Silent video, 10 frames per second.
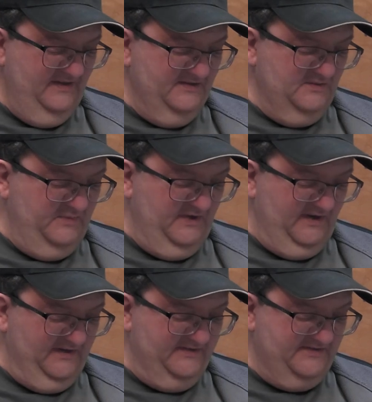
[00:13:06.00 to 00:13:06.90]
to be
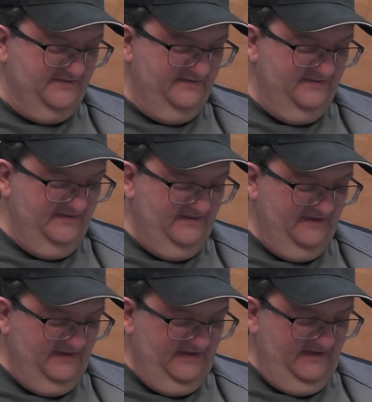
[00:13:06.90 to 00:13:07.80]
honest.
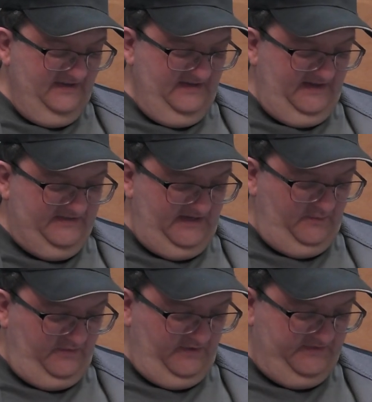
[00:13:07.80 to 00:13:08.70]
Not that
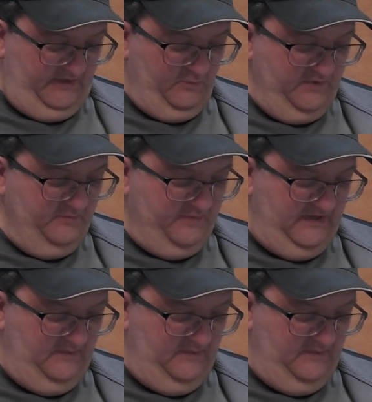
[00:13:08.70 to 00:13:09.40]
I thought they wouldn't be,